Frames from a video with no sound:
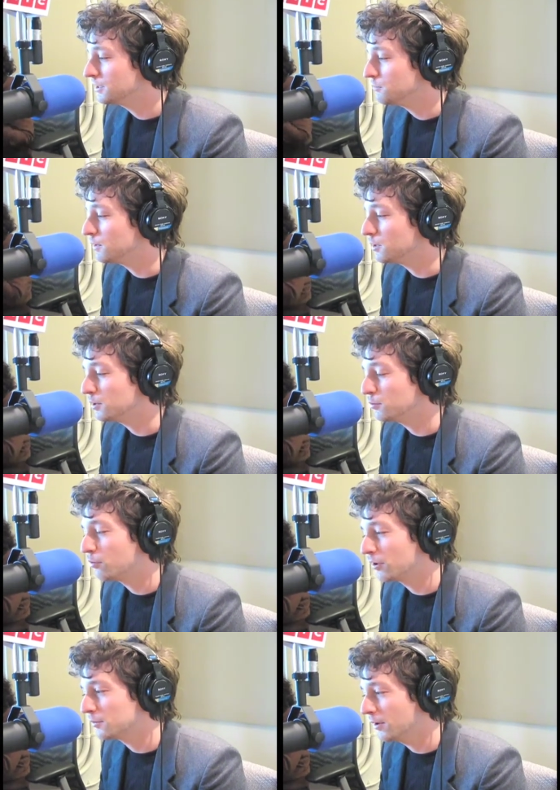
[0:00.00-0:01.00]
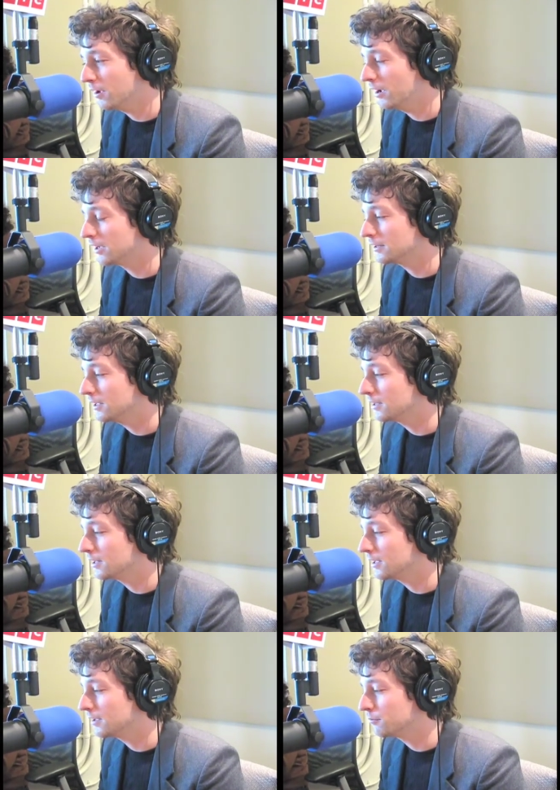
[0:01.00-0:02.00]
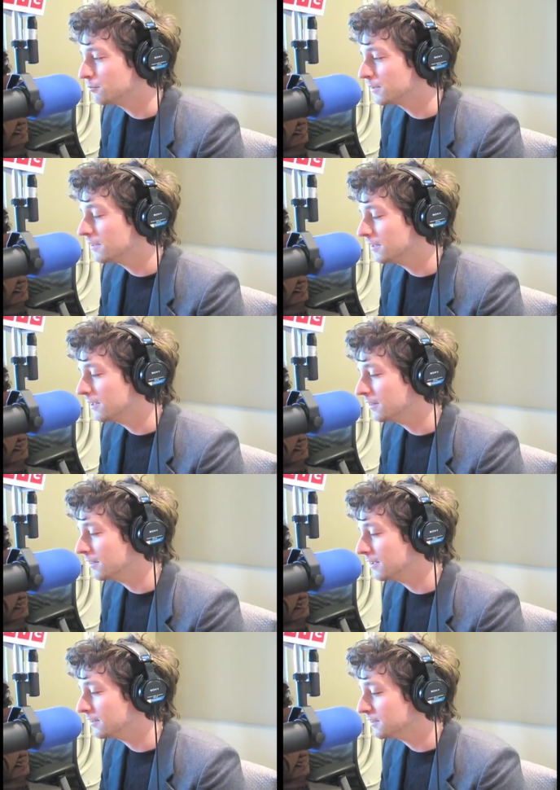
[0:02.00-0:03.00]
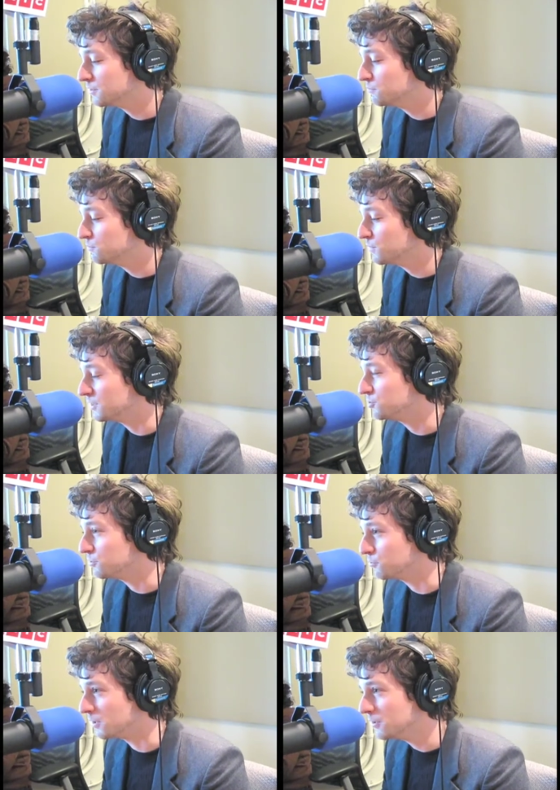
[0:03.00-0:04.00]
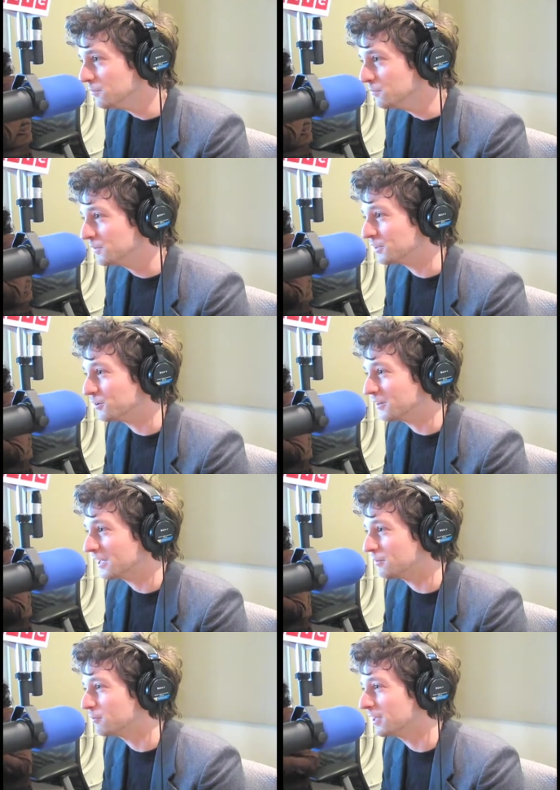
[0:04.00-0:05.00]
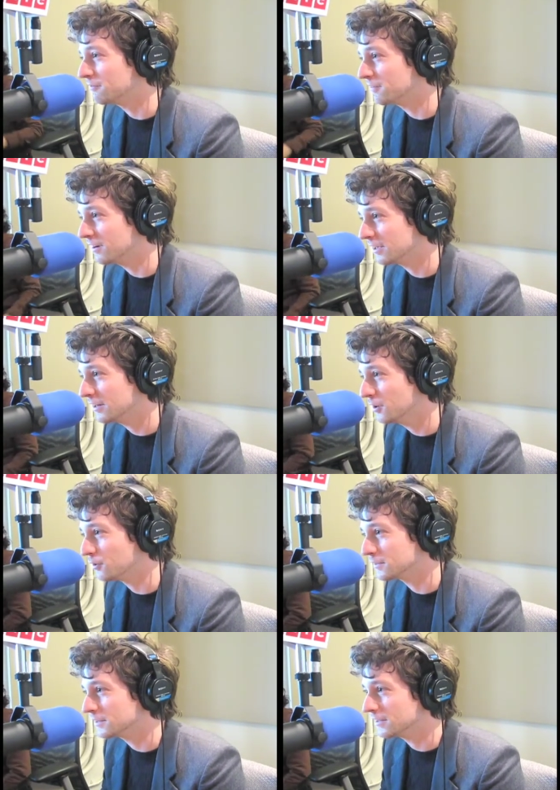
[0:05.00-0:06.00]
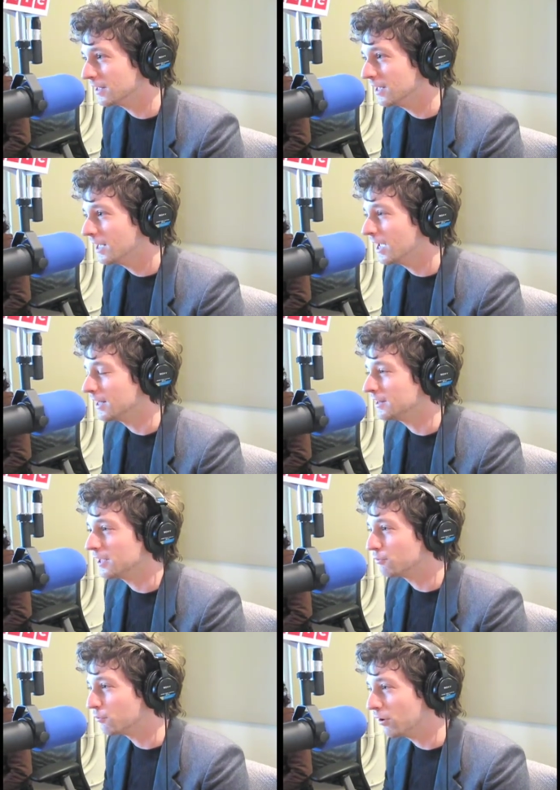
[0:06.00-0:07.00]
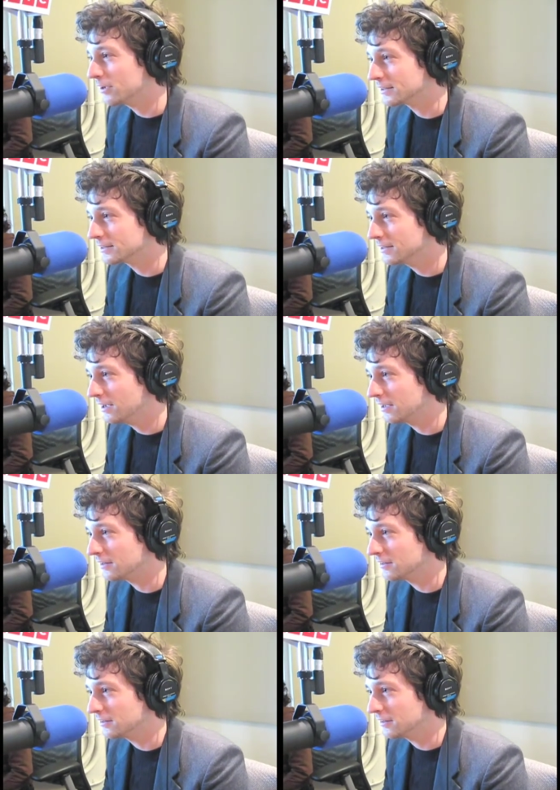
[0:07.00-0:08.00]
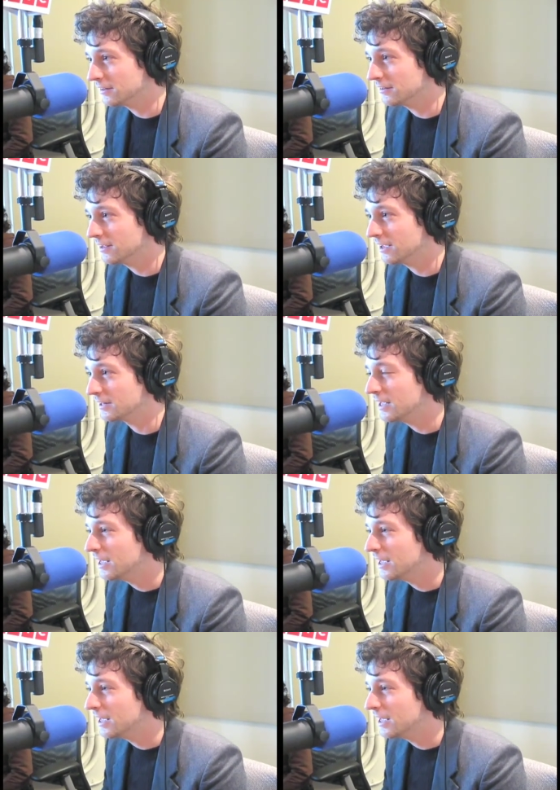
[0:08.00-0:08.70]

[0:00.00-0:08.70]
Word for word: many people walked by and, and they would think that is she real? You know, they they would get very close, and and then they would walk inside, and and and